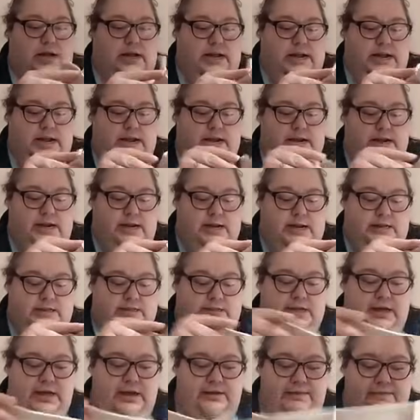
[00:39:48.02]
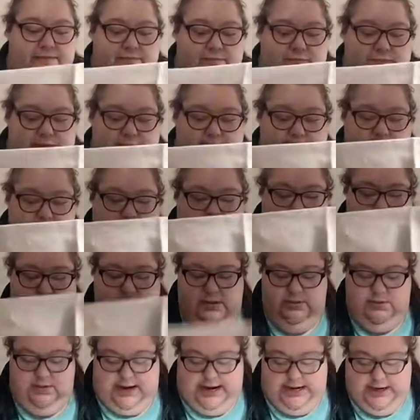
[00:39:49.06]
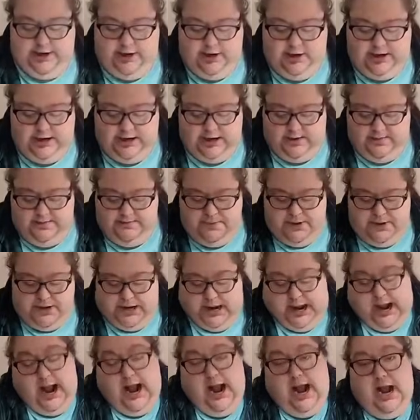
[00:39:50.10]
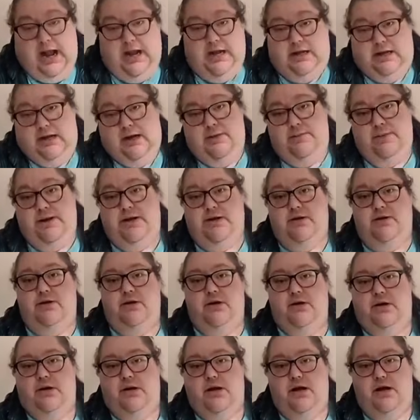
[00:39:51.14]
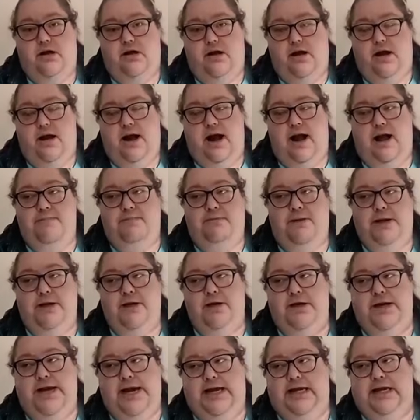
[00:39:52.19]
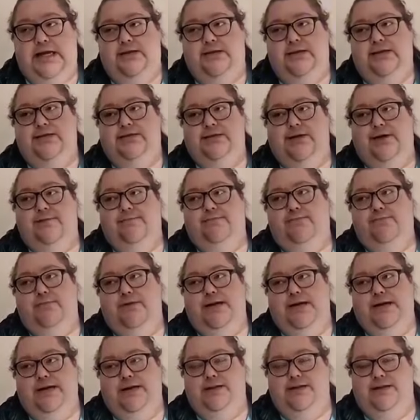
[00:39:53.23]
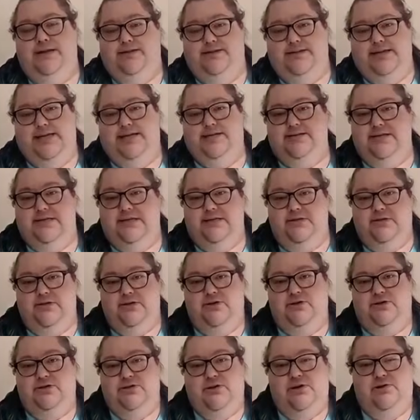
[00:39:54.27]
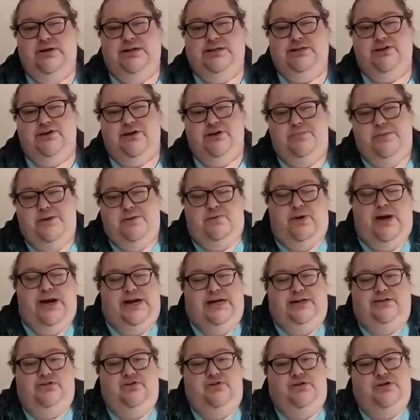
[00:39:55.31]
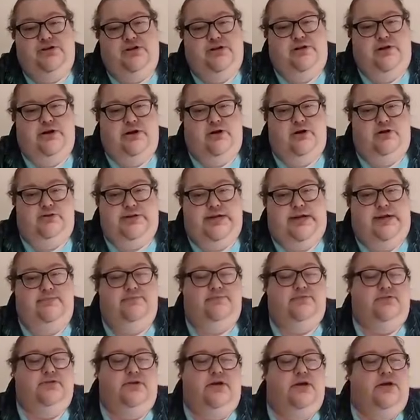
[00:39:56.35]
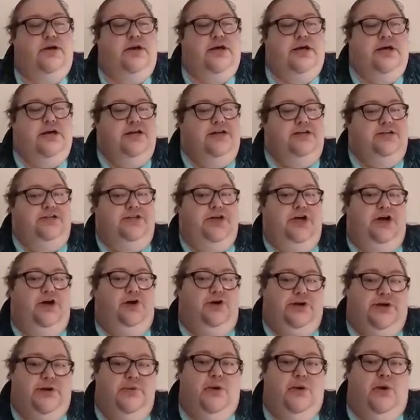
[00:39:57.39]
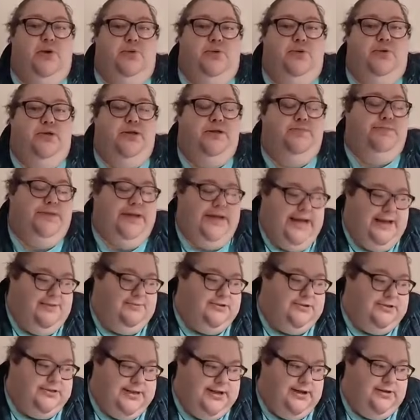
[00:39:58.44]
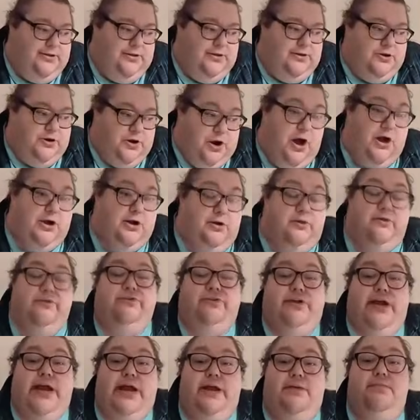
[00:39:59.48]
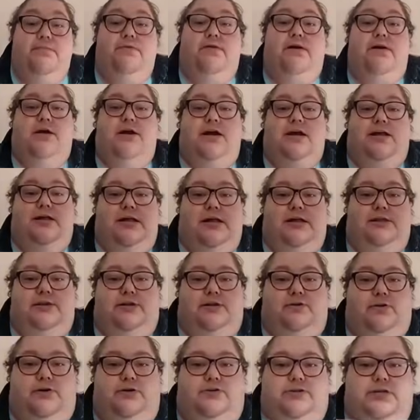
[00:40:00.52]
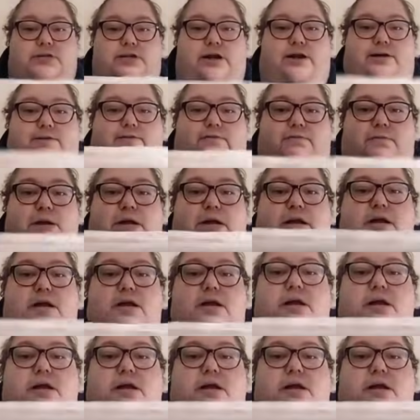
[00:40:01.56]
And it's kind of a little bit lighter, but I mean, I plan on hanging these up in the season, so it's not like they're going to be right next to each other at all times. So you won't really be able to tell that they're not all the same. and they're close enough. But